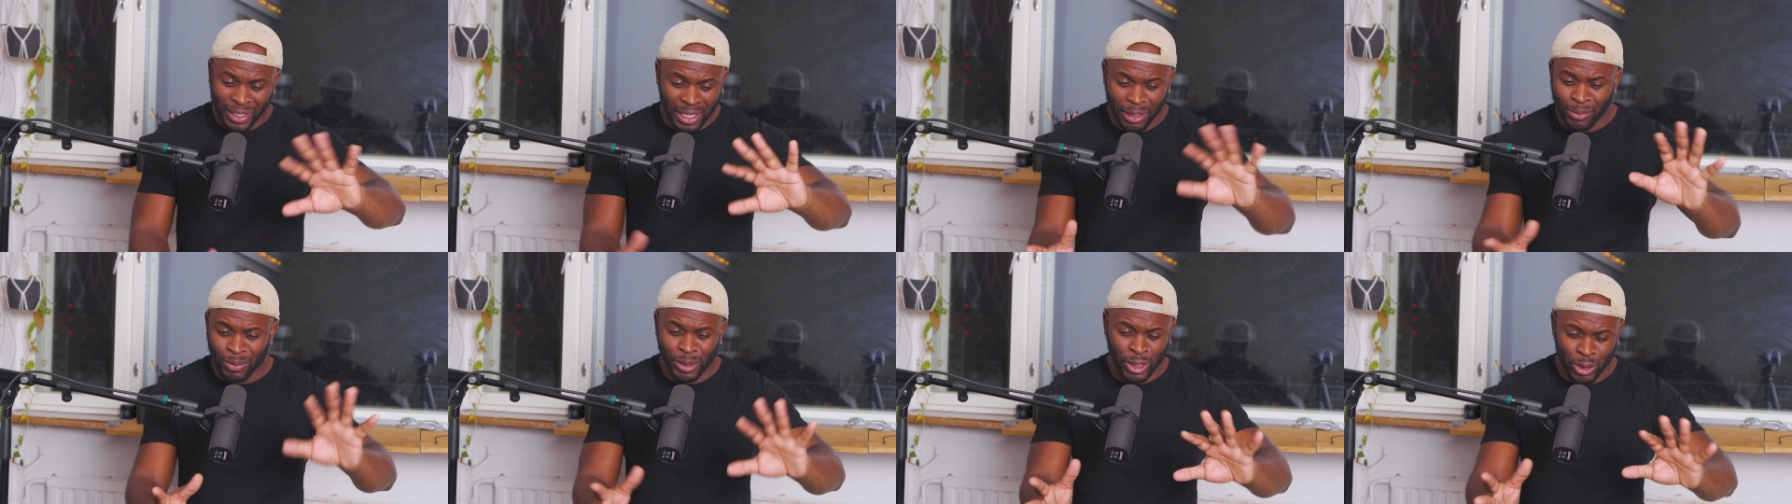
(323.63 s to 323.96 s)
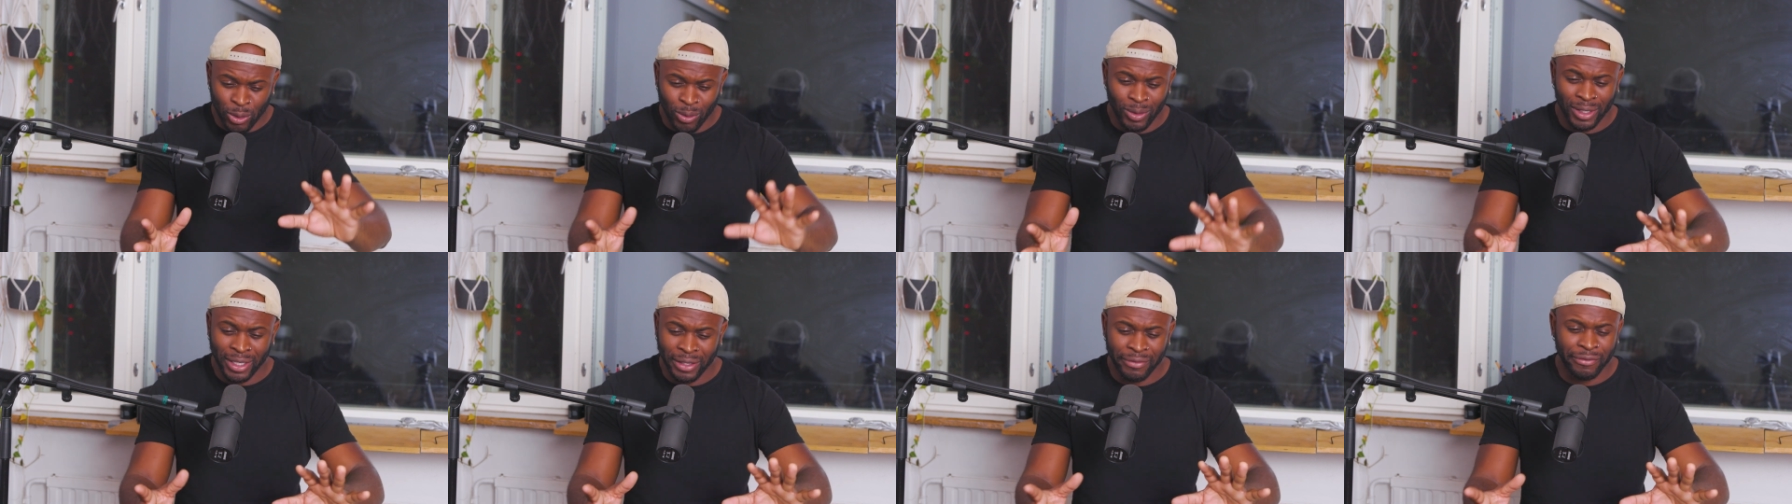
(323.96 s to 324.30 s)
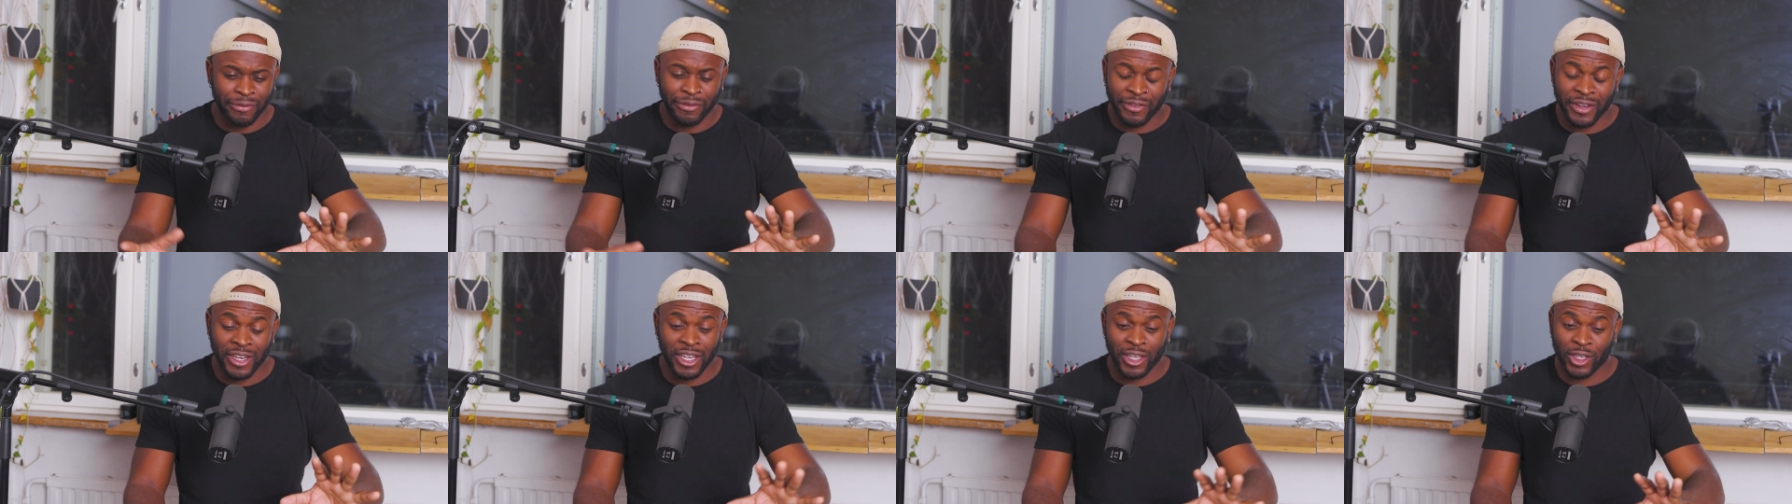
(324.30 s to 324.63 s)
it was all in
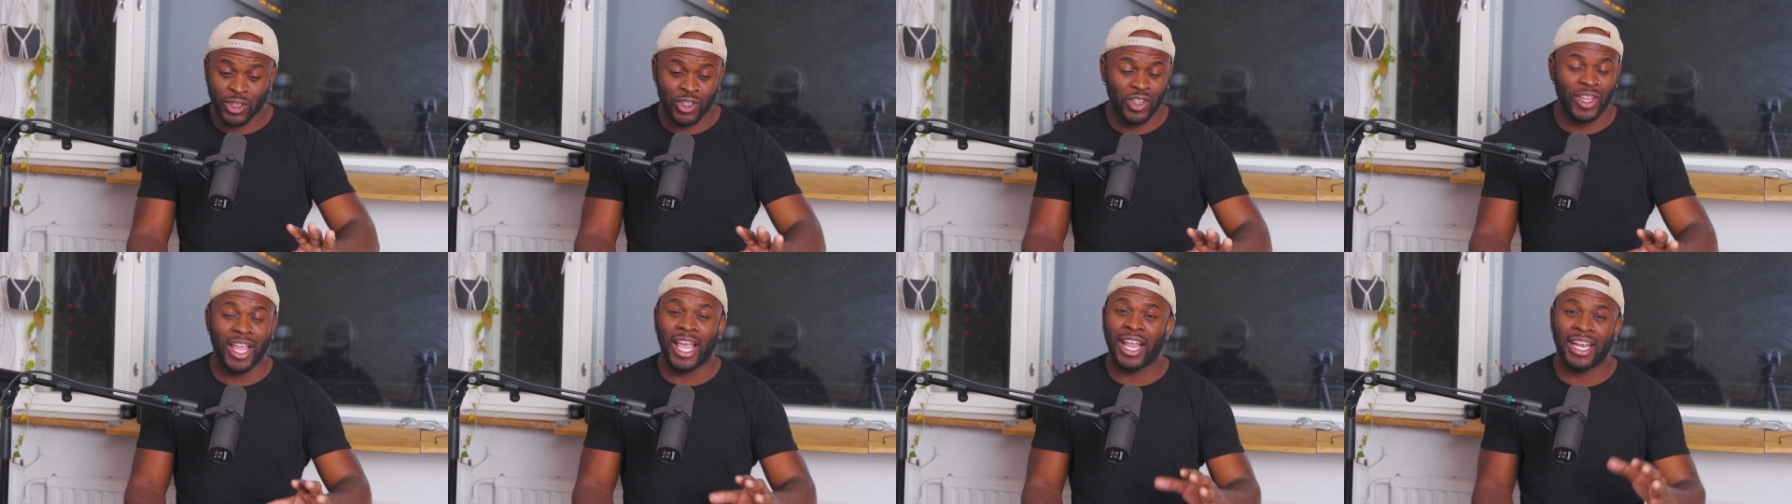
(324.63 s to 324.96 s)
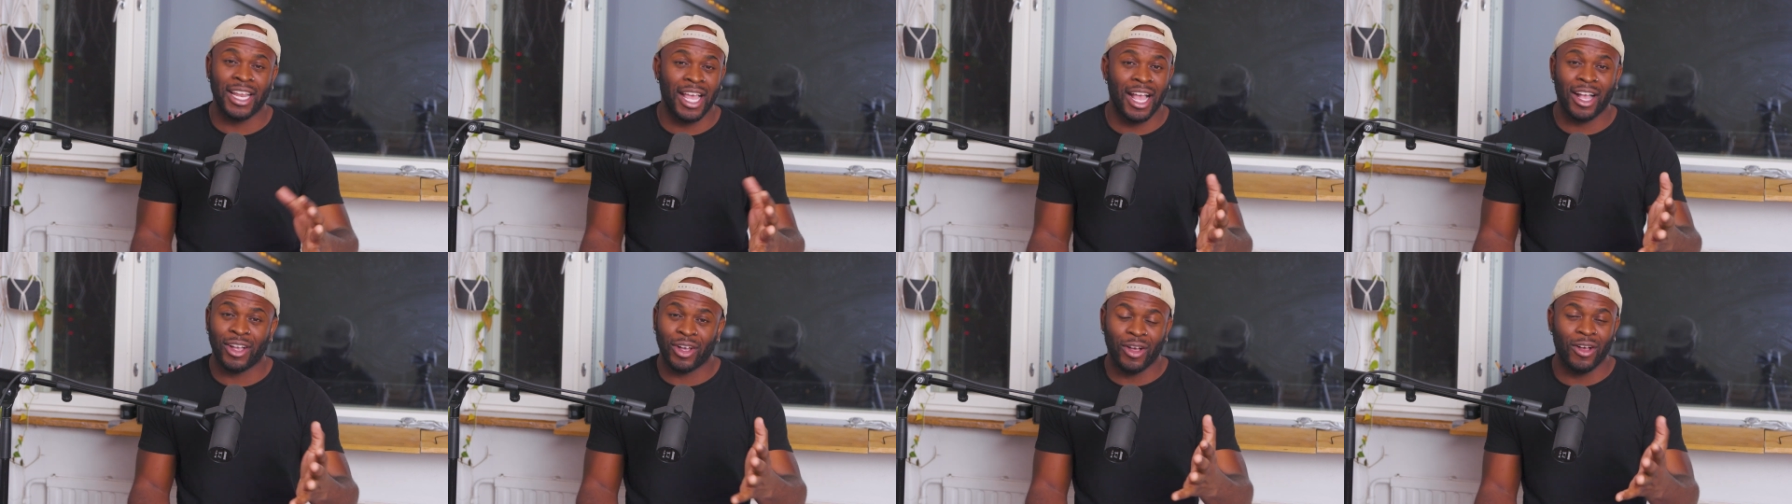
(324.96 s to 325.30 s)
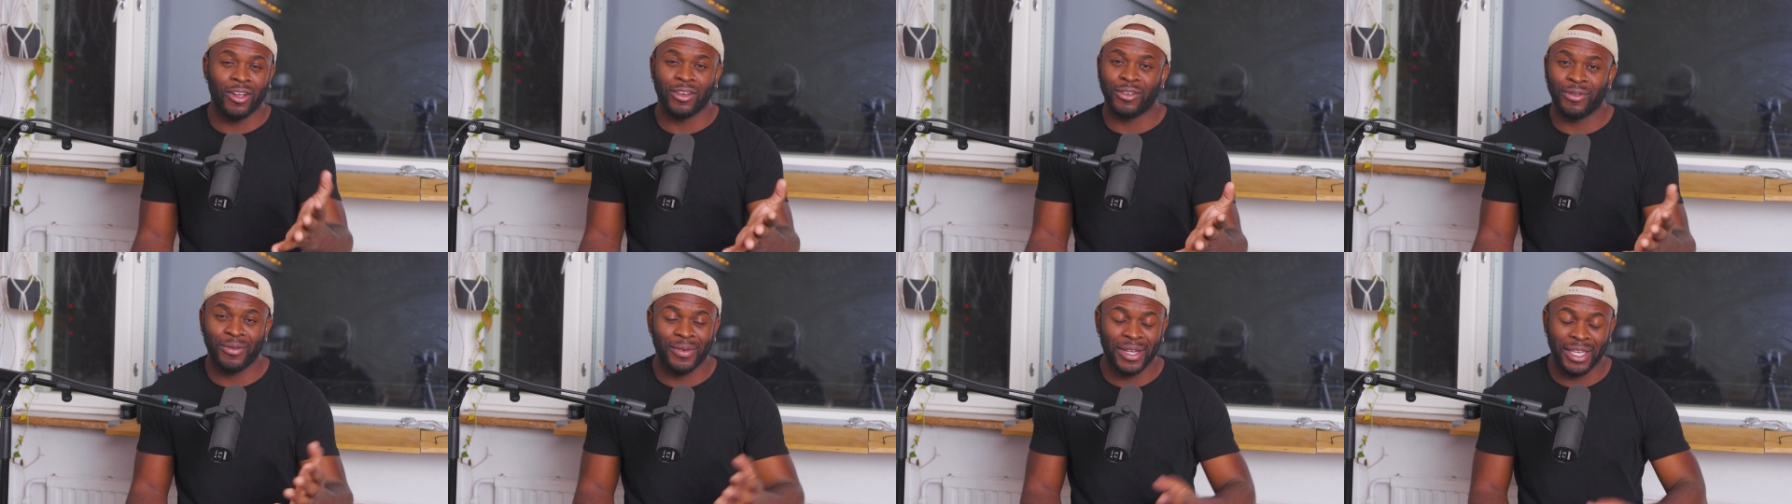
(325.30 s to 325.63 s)
Finnish, and I
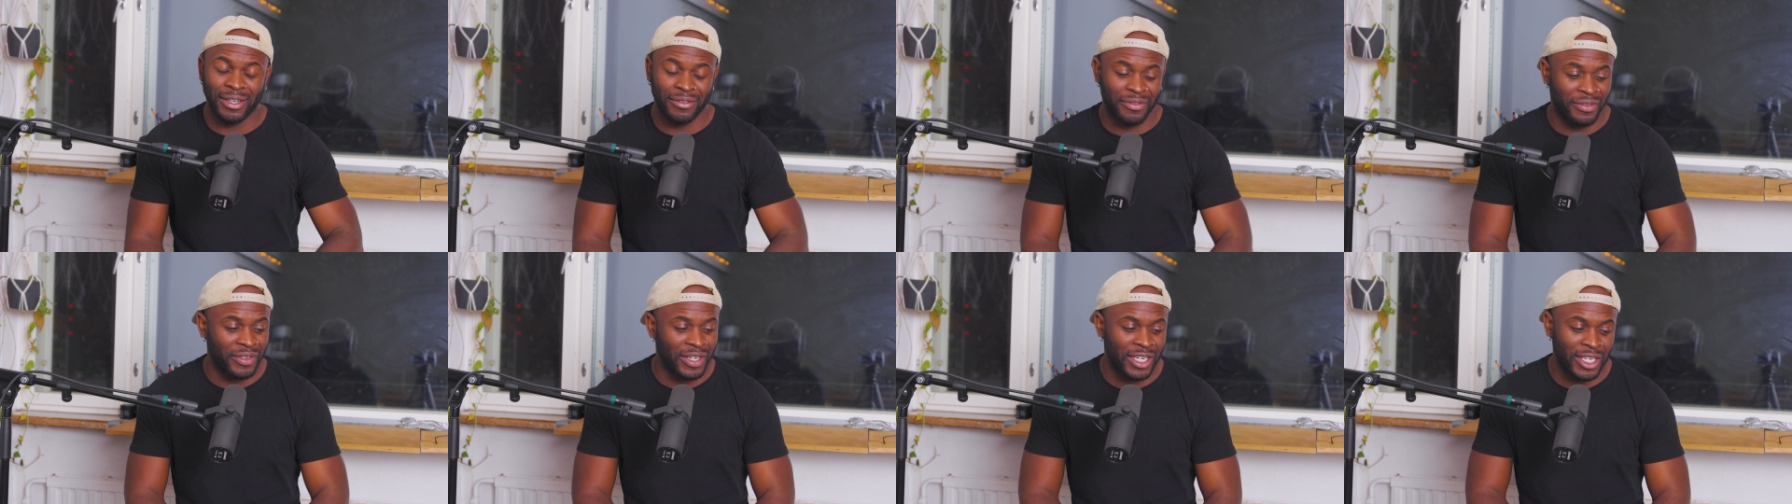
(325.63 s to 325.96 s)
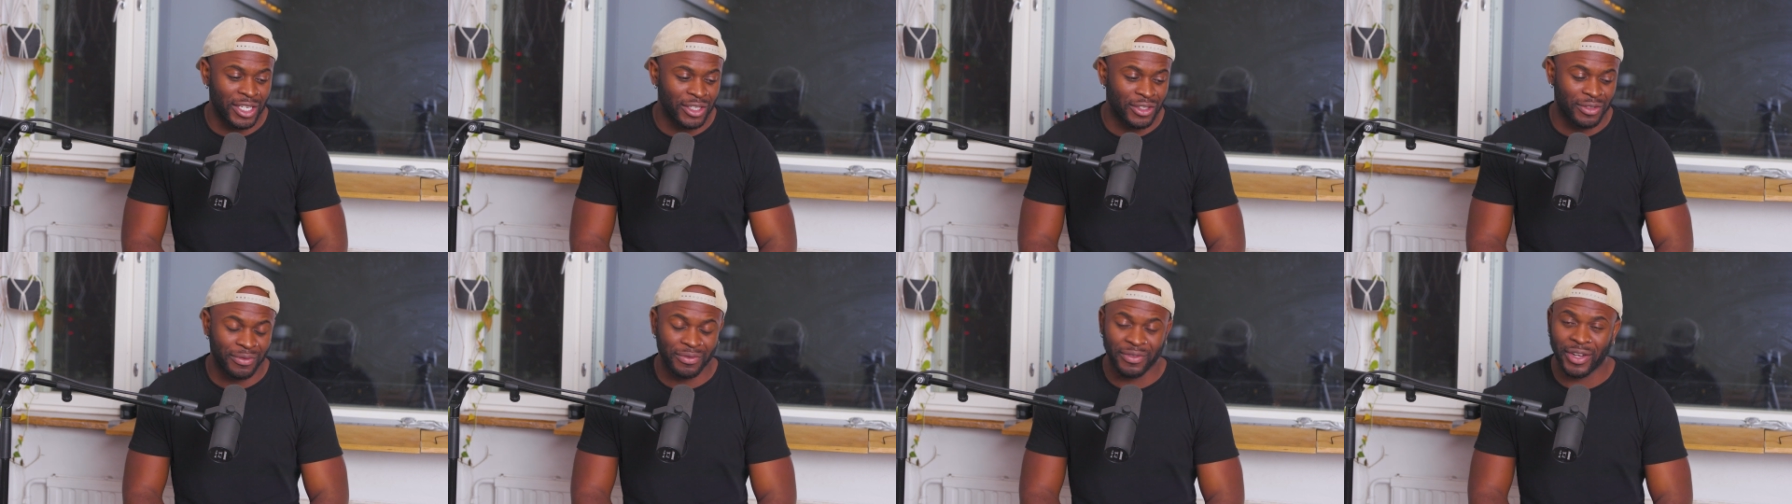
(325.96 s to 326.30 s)
can't read Finnish